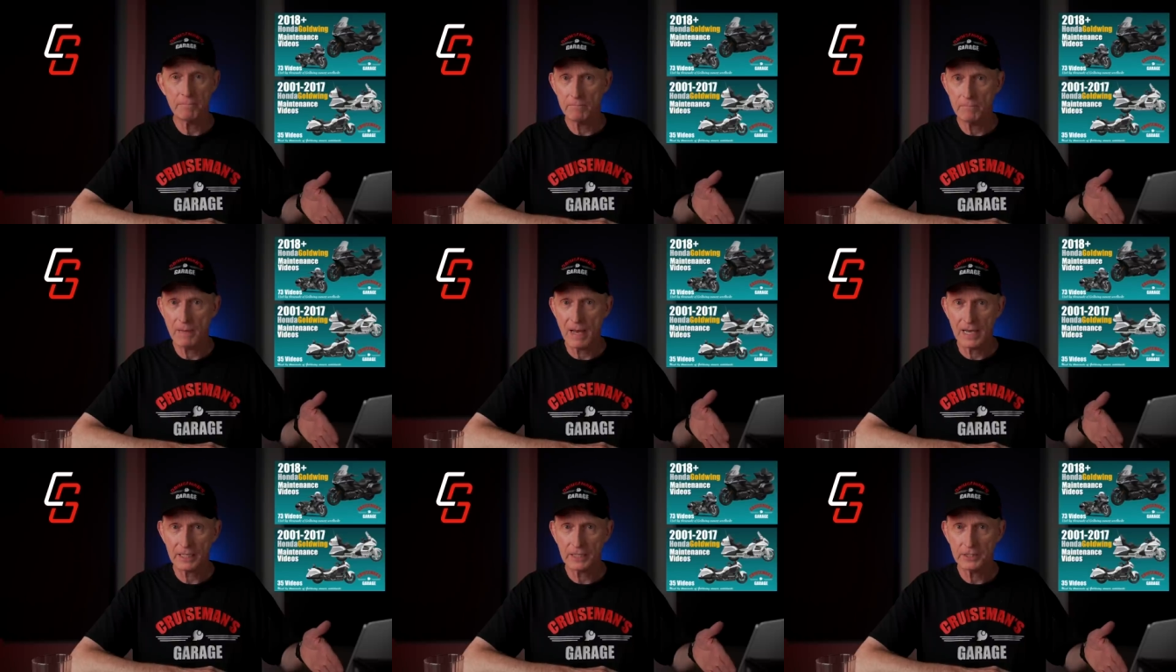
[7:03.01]

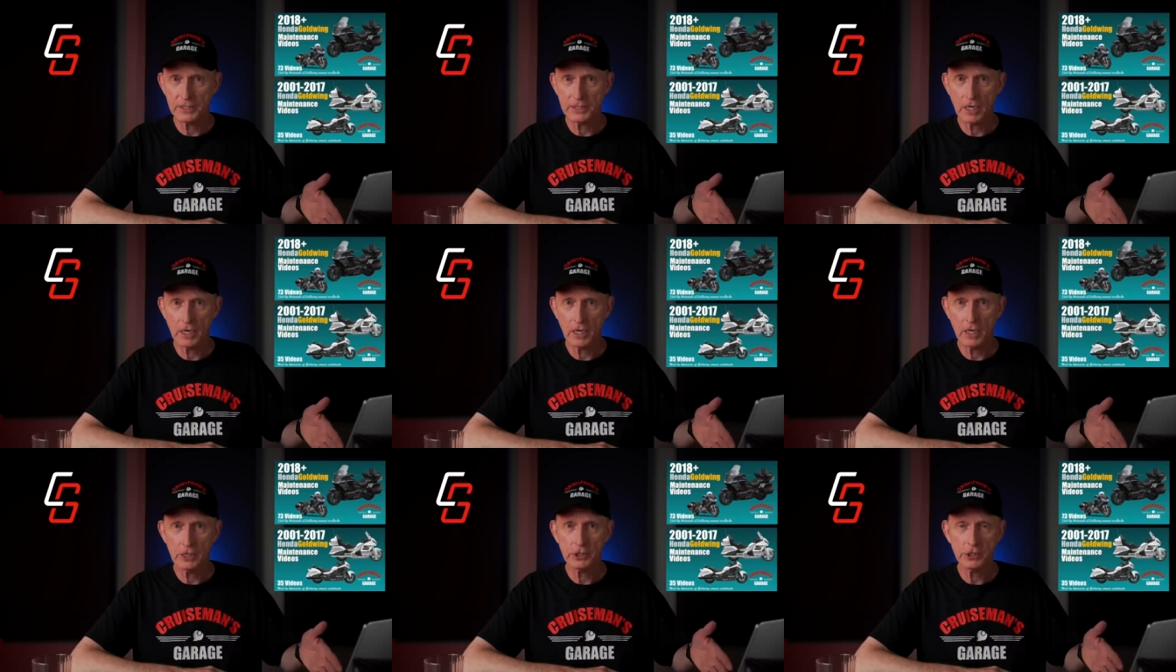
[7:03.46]

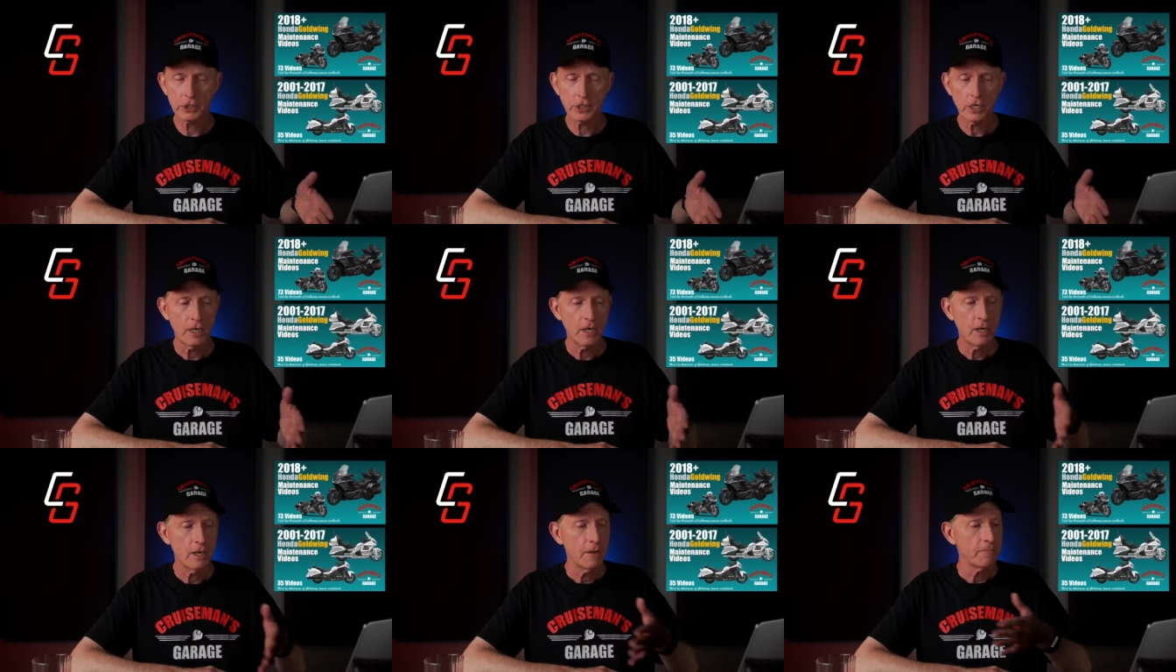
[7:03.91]
Macintosh,
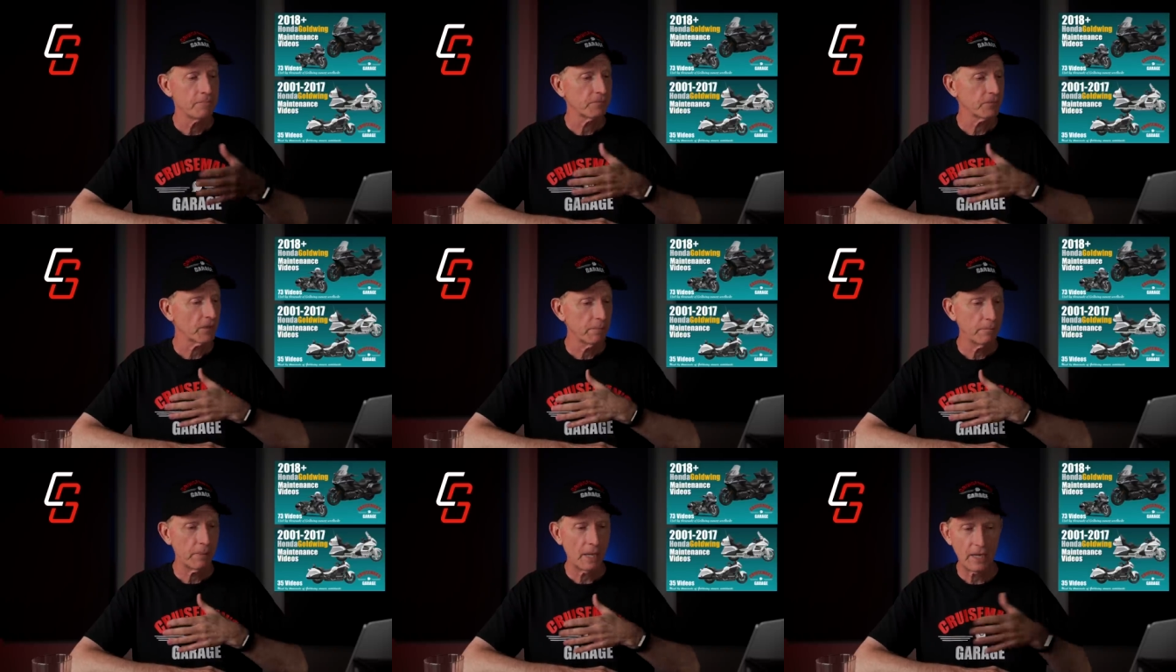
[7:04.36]

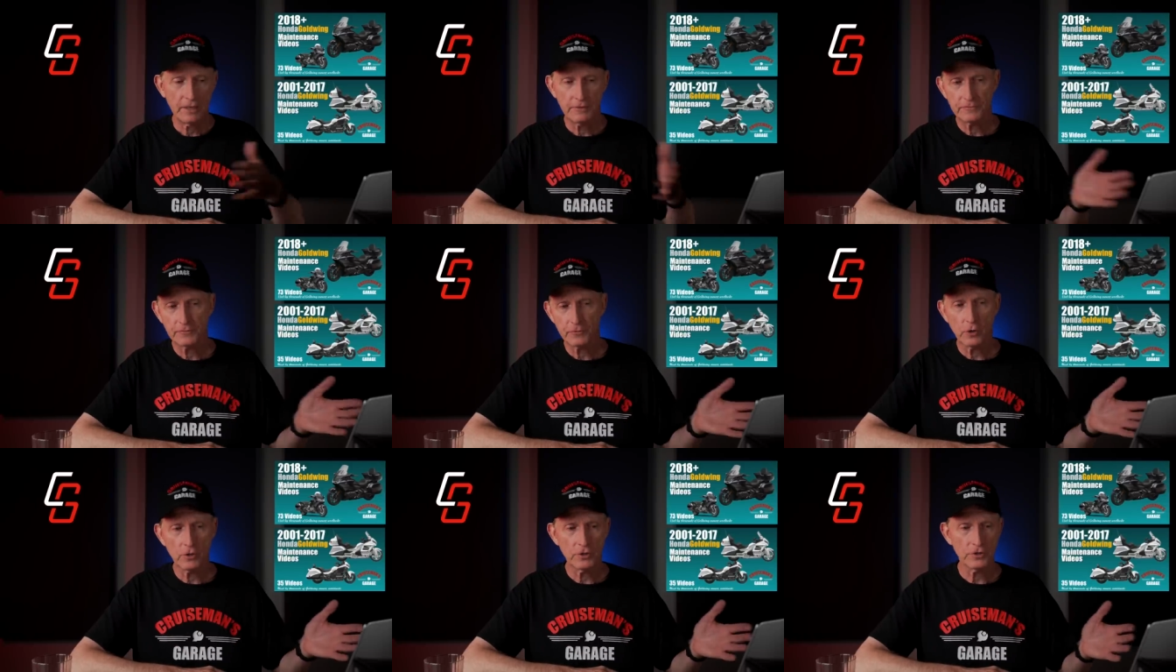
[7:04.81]
paying
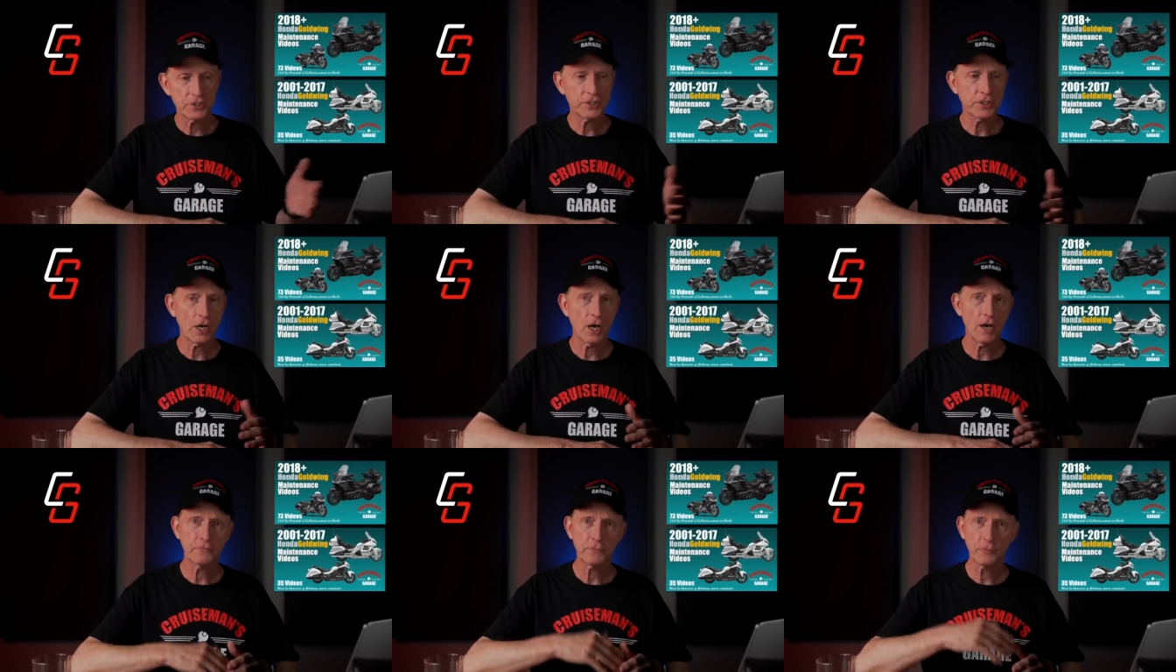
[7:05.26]
for all the
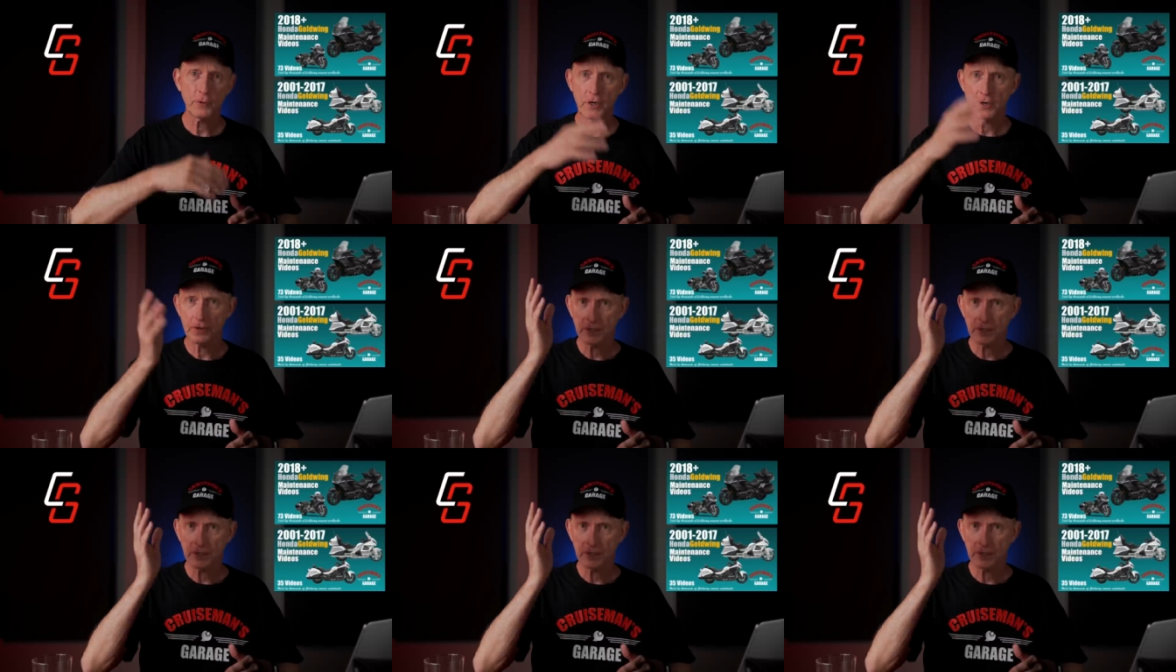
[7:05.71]
software,